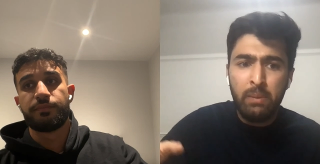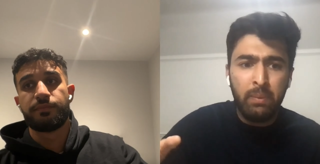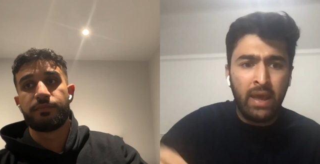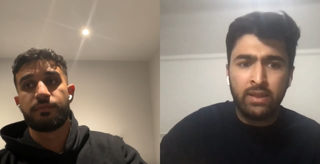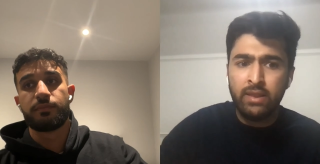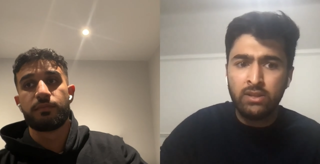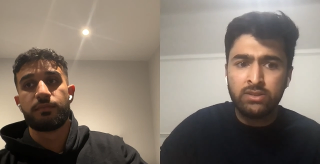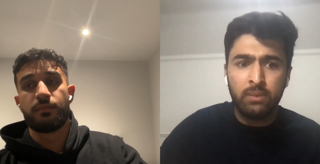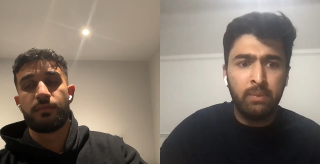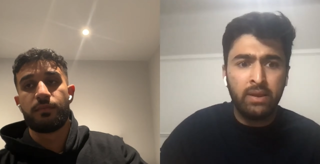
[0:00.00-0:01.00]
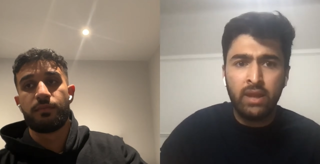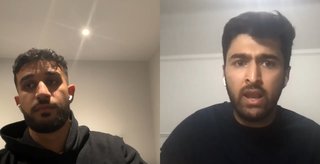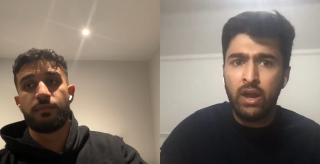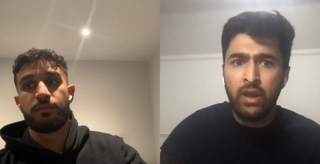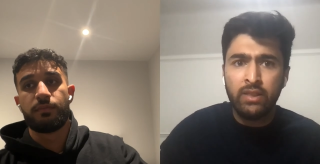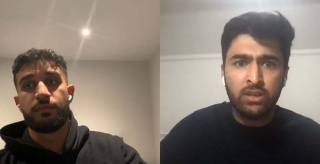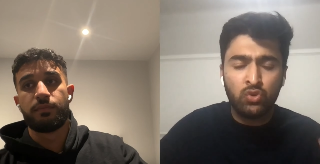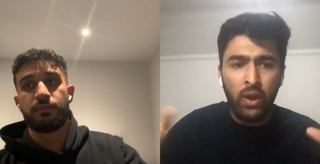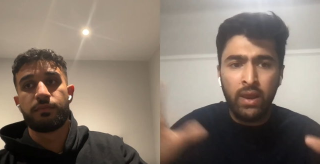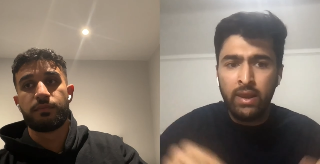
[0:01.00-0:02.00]
Speaker 1: people like Nelson Mandela and these
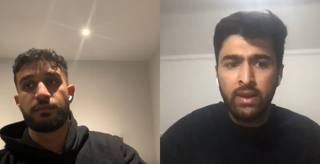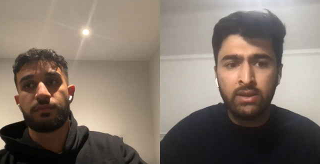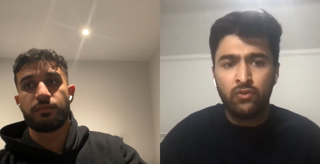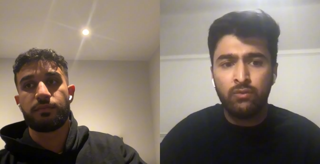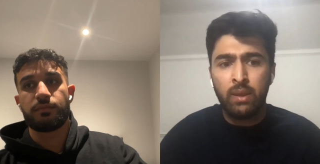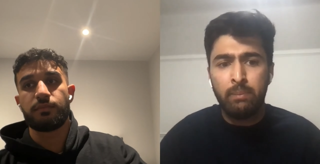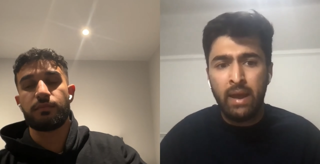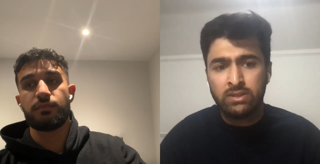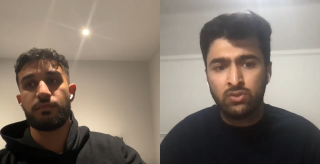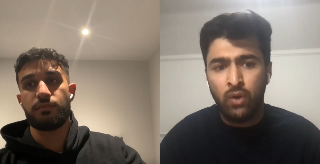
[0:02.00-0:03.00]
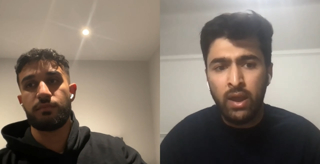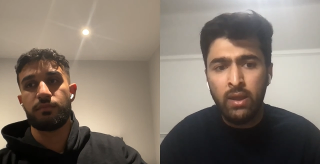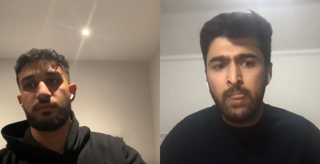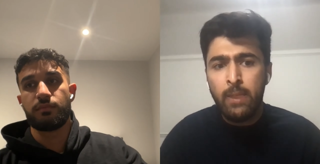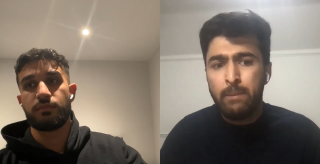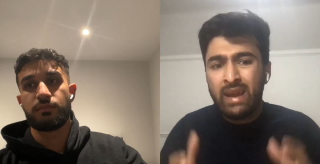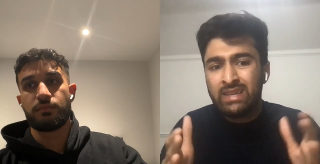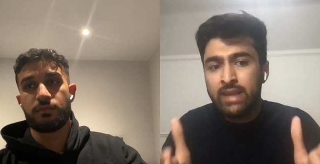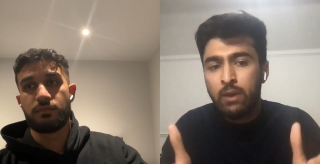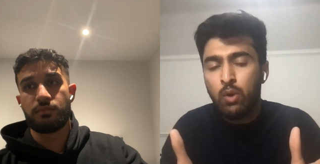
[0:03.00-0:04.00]
great leaders from the past, right?
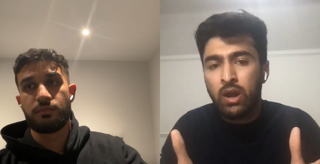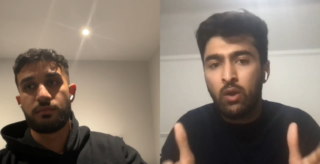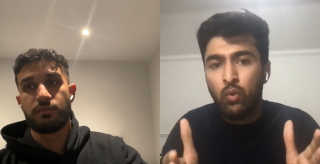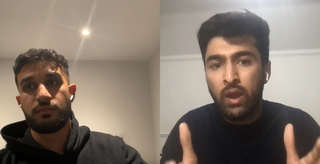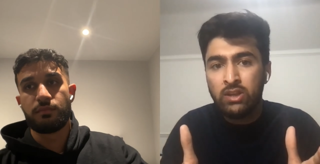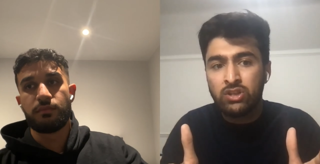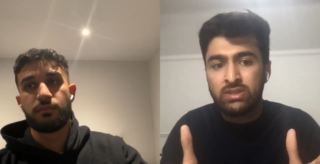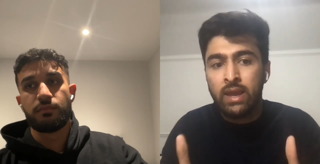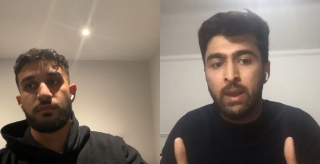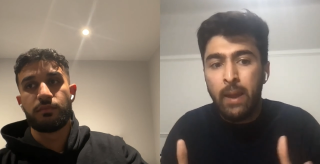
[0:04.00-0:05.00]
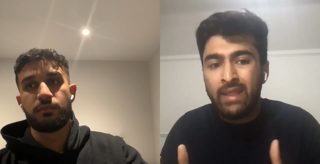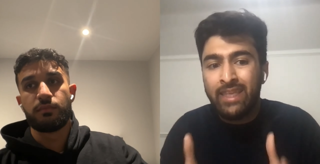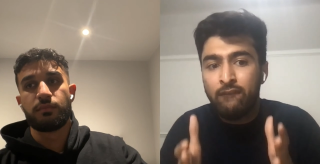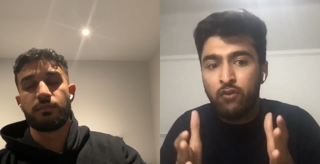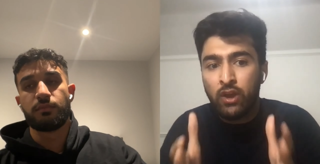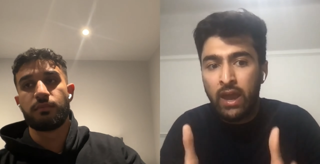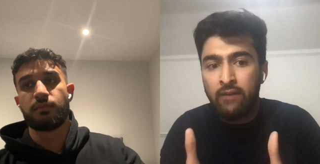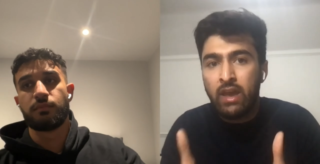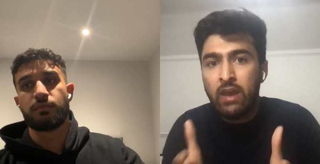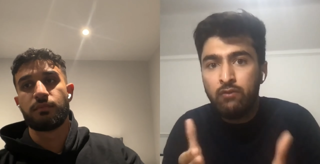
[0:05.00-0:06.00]
Because they were courageous and they
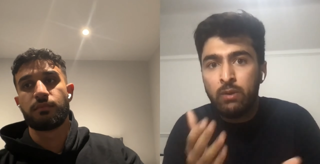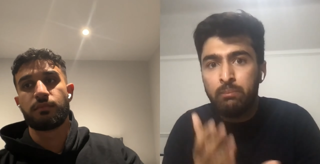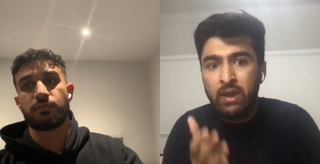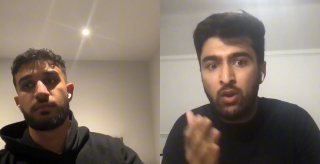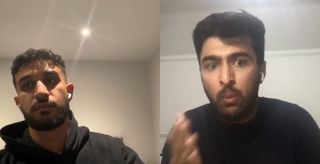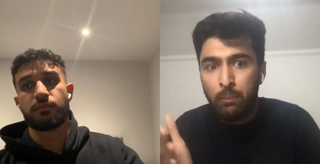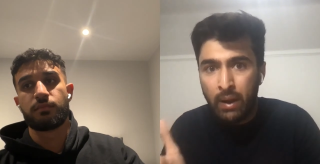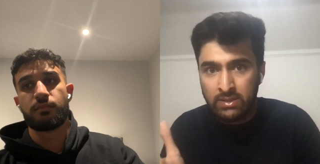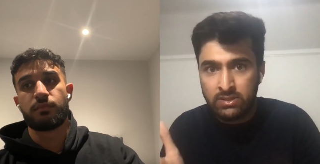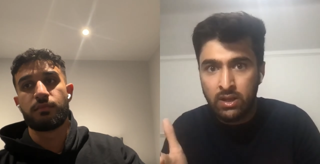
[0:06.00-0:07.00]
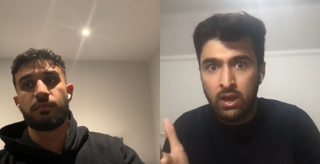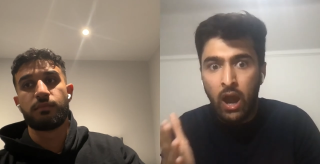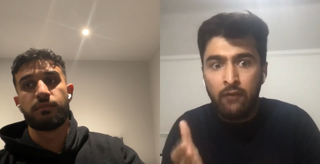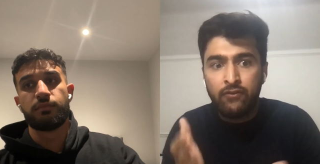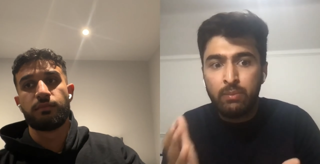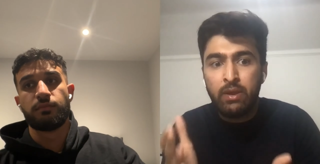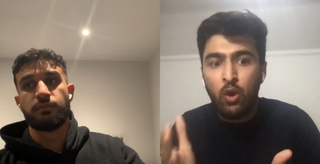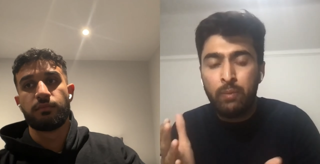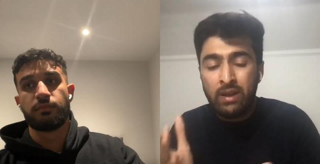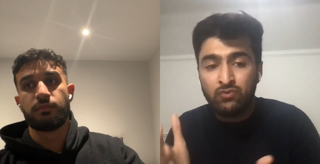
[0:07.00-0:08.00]
forgave, even being oppressed after being
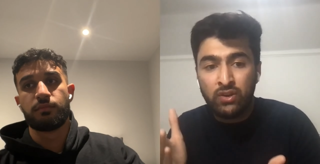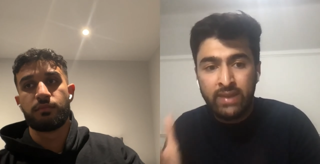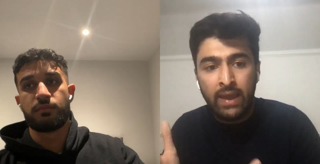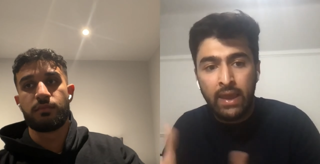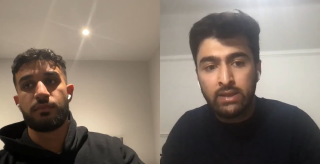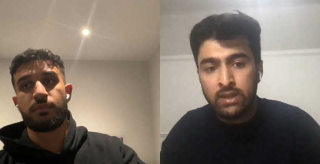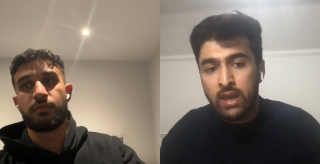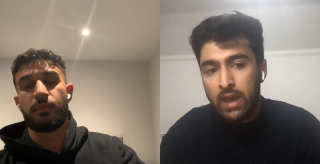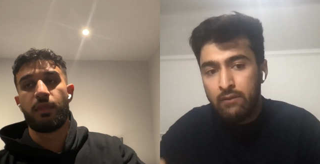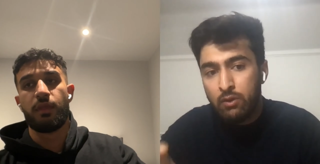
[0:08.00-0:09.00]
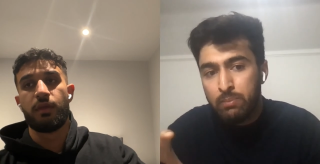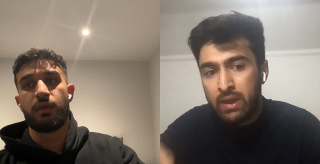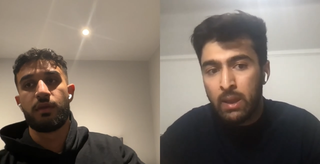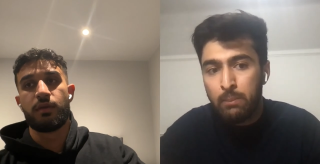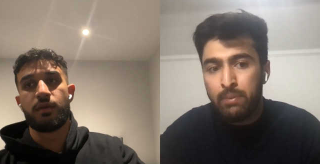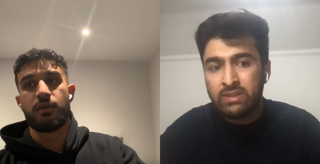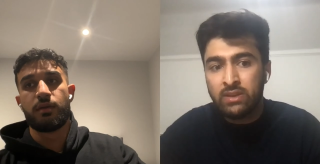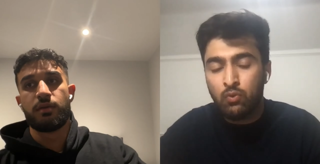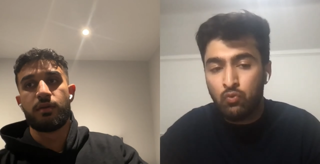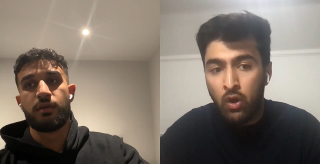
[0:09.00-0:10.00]
oppressed for decades, even being in
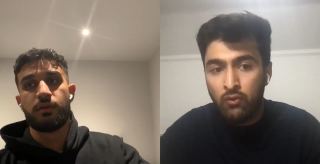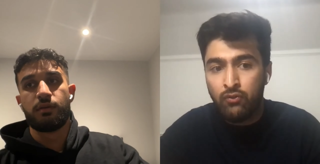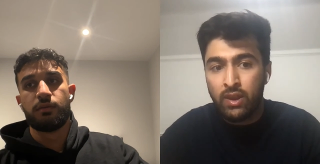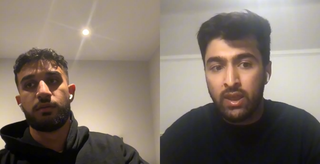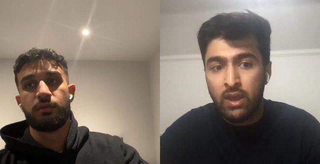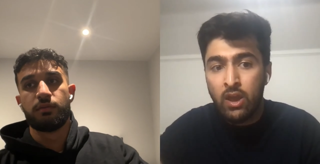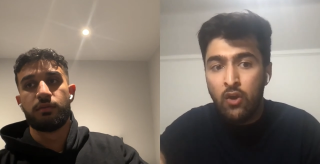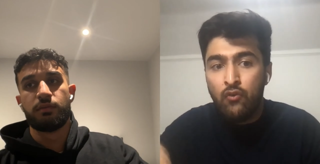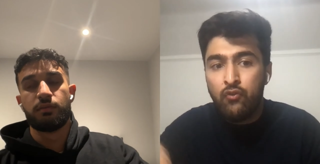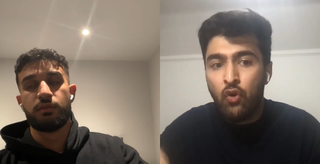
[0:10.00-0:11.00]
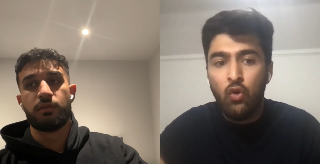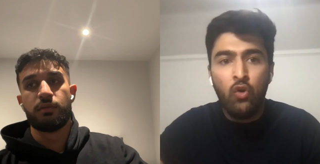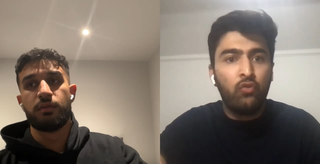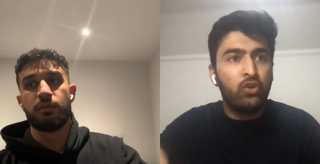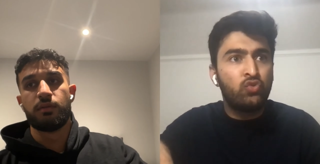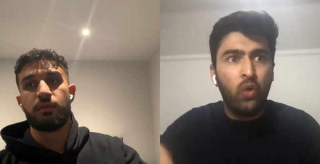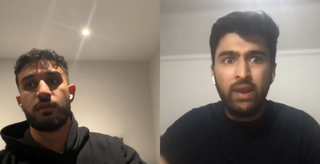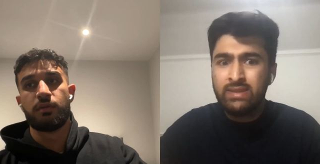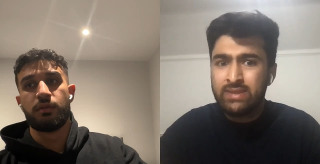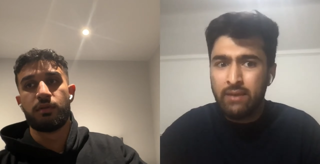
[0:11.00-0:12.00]
prison wrongfully for for
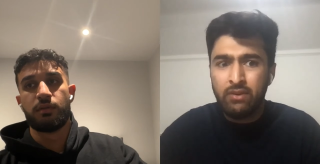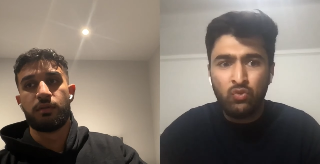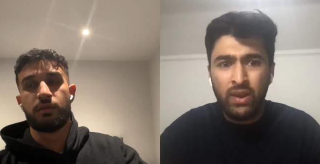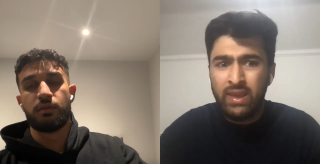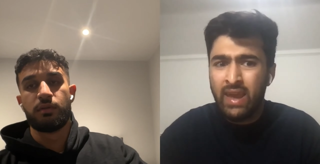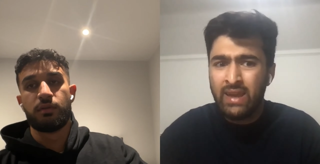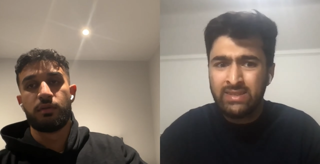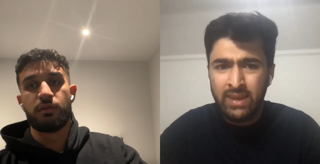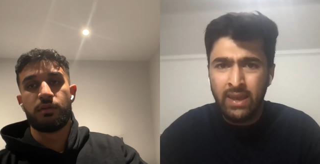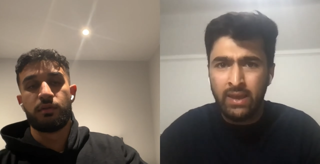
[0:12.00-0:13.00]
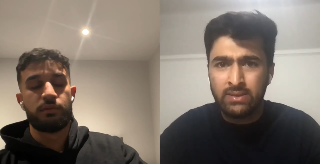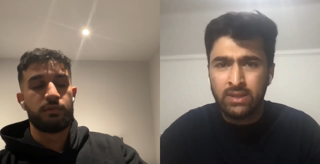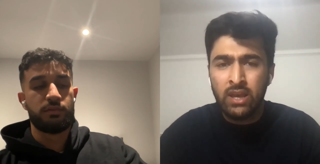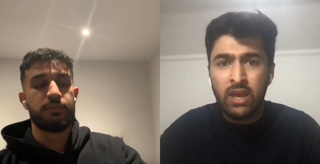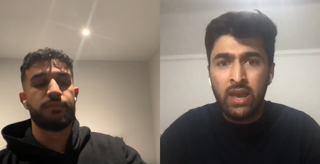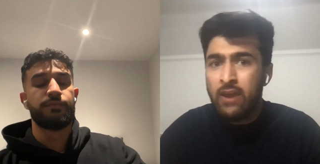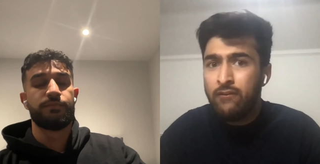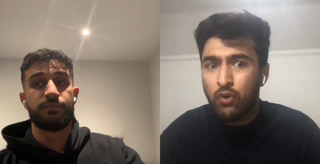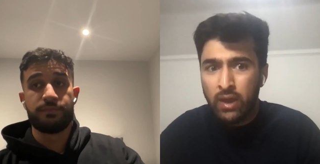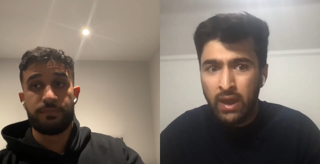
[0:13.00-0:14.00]
27, 28 years. He
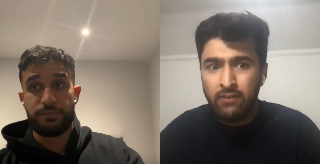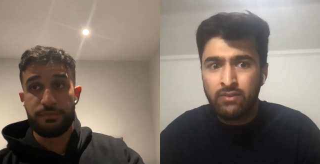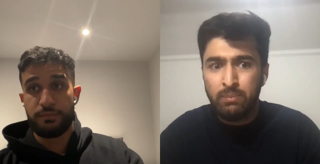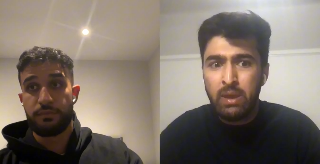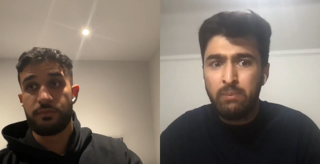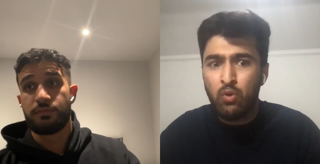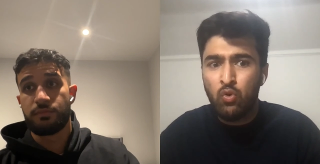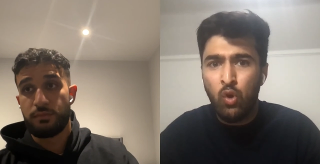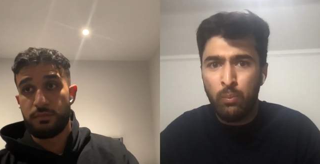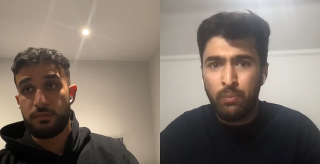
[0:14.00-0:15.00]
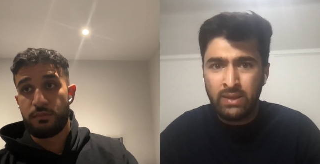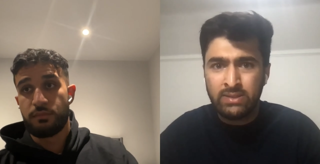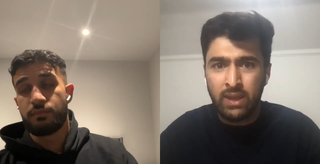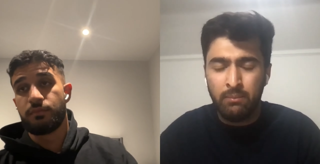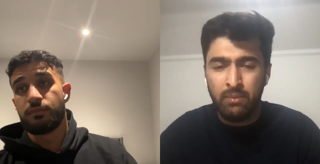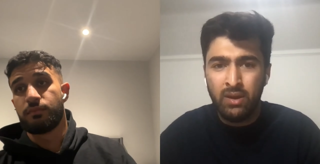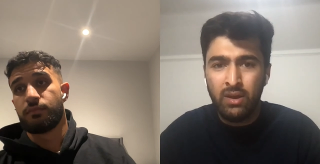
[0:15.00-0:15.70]
forgave the people who oppressed him